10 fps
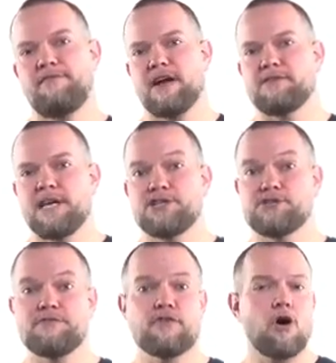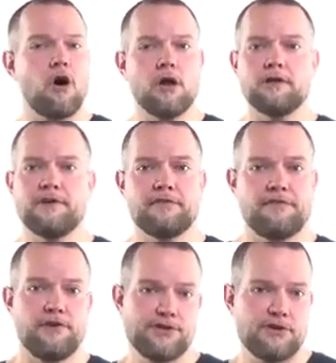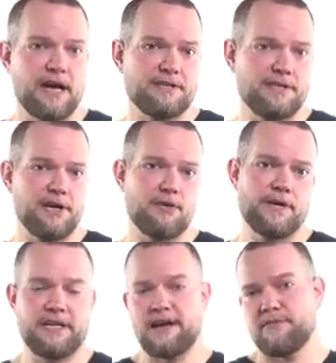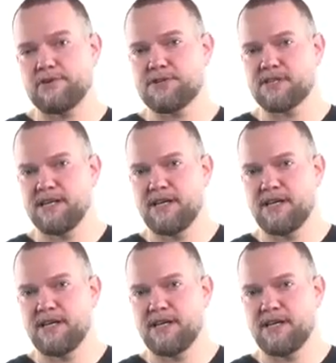foundation for all of your future SEO endeavors.